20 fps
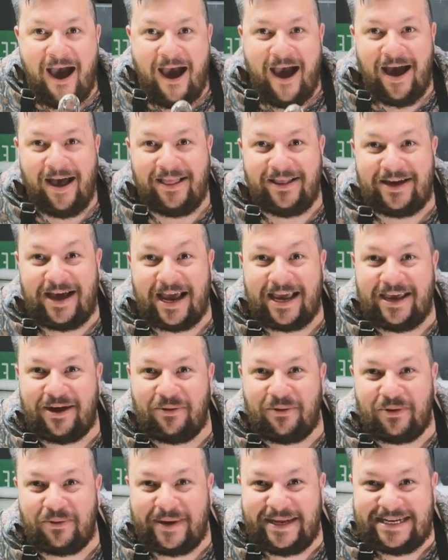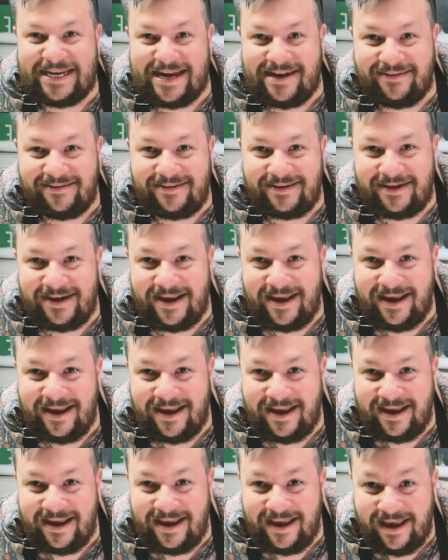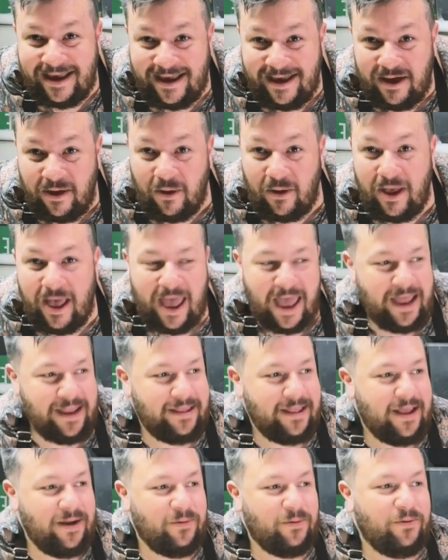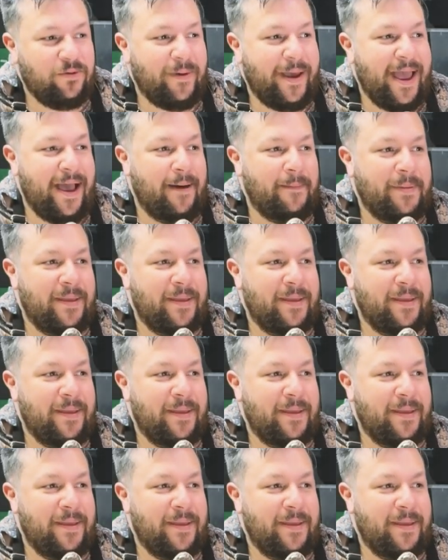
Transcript: Look, I can go all the way down and then all the way up.